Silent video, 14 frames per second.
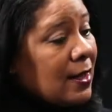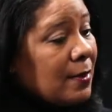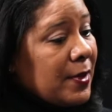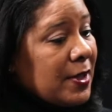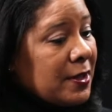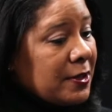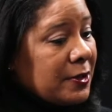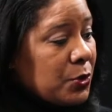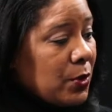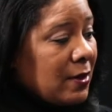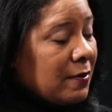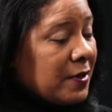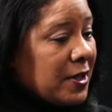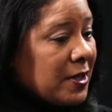Been there
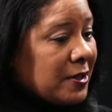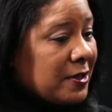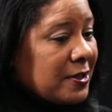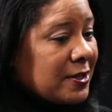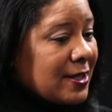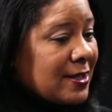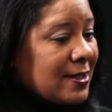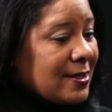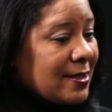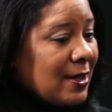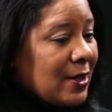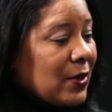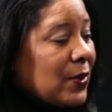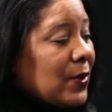12 years, and
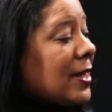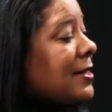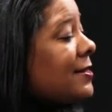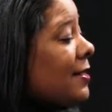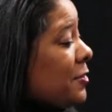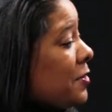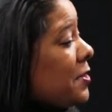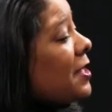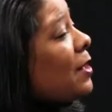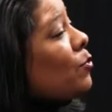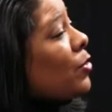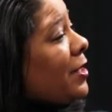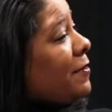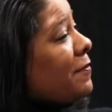so it's under the
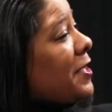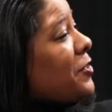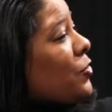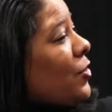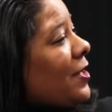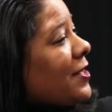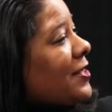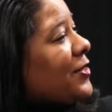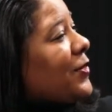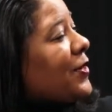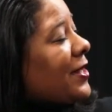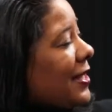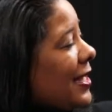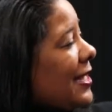umbrella of HR. So
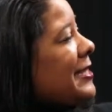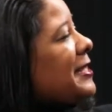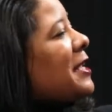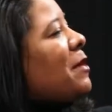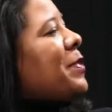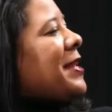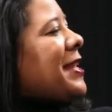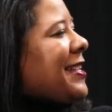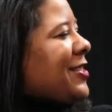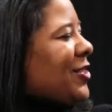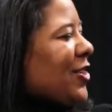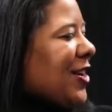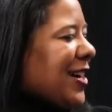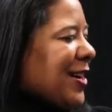I ended up in
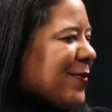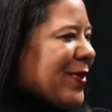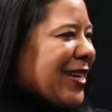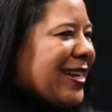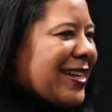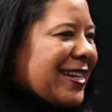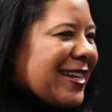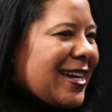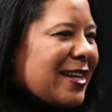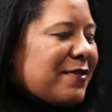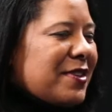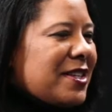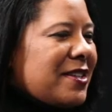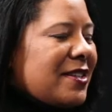HR, but kind
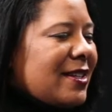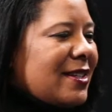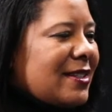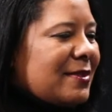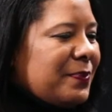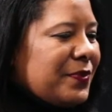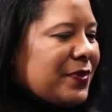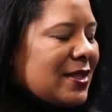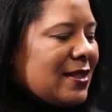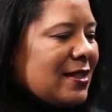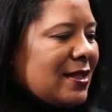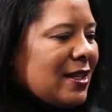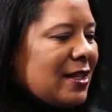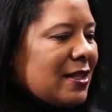of in an
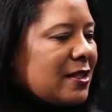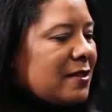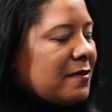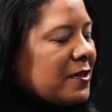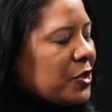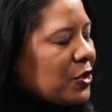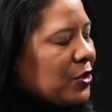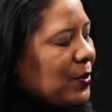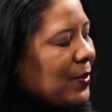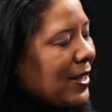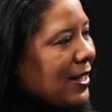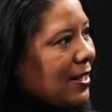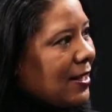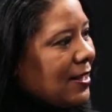unconventional
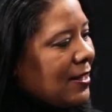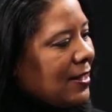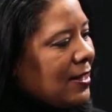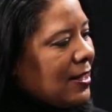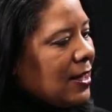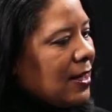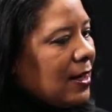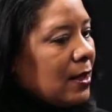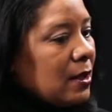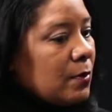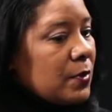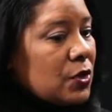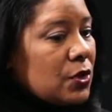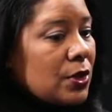way.
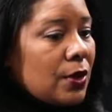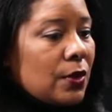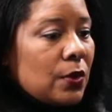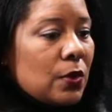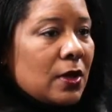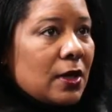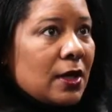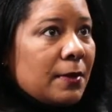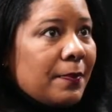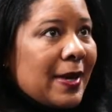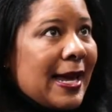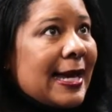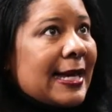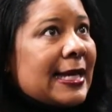So
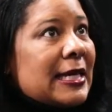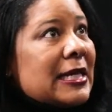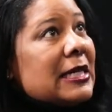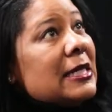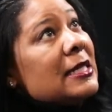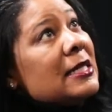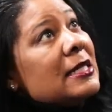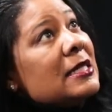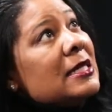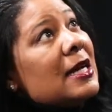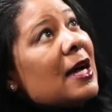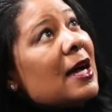back in